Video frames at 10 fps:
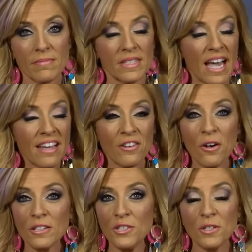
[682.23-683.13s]
I
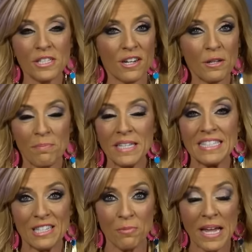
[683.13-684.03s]
called you to start a
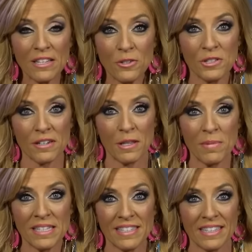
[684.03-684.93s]
business. Why didn't you start the
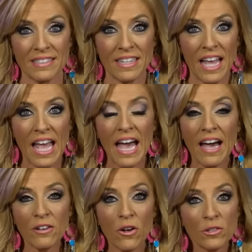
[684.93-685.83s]
business? I
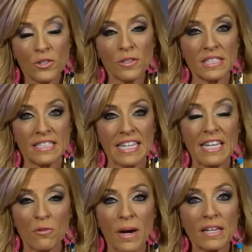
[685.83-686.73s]
called you to
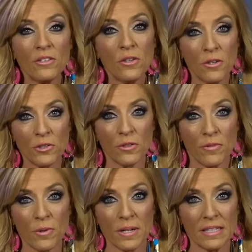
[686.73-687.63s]
sing. Why didn't you use your
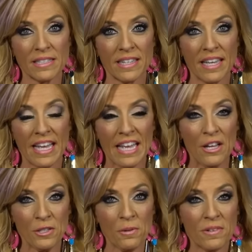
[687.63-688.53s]
voice?
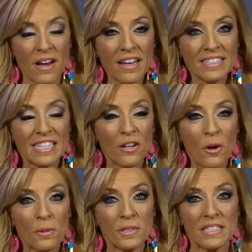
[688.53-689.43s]
So God's going to
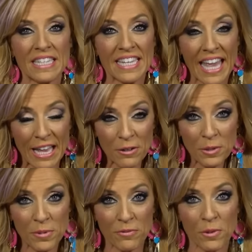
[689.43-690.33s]
hold us
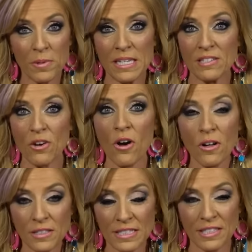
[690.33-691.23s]
accountable for what he's
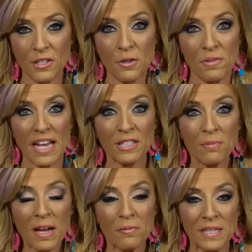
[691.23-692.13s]
called us to do. That's
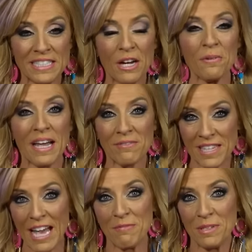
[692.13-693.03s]
why we don't have
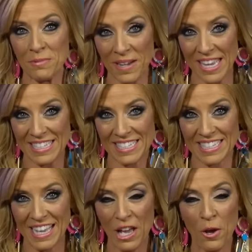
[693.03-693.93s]
time to waste.
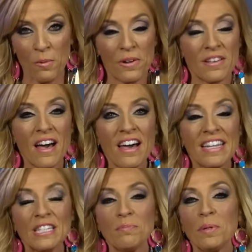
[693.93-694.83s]
Well, God
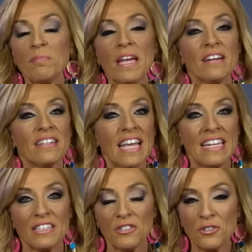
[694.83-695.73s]
has prepared an
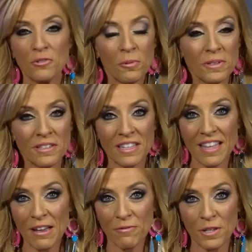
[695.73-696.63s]
extraordinary
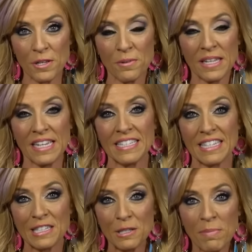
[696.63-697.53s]
life for you, and he's
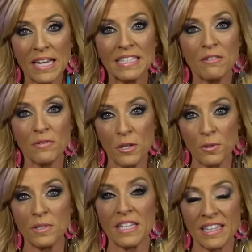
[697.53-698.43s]
expecting you
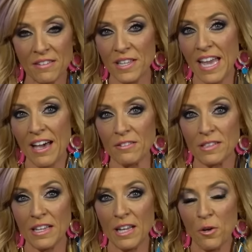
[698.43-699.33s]
to live it out.
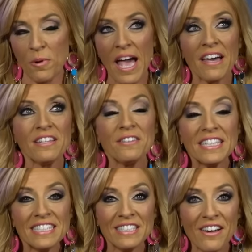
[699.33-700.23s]
Well, how do you
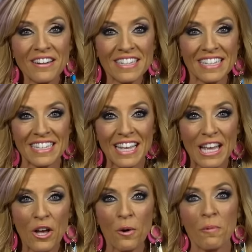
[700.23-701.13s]
get started?
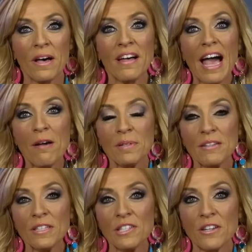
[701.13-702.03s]
Well, I believe
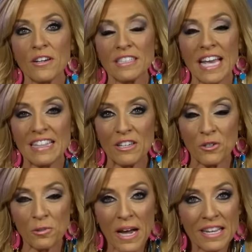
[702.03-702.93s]
it starts at the
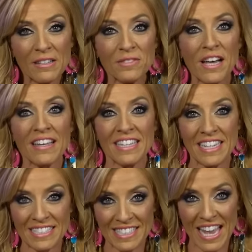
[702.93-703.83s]
crack of dawn
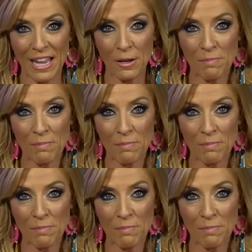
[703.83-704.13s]
each day.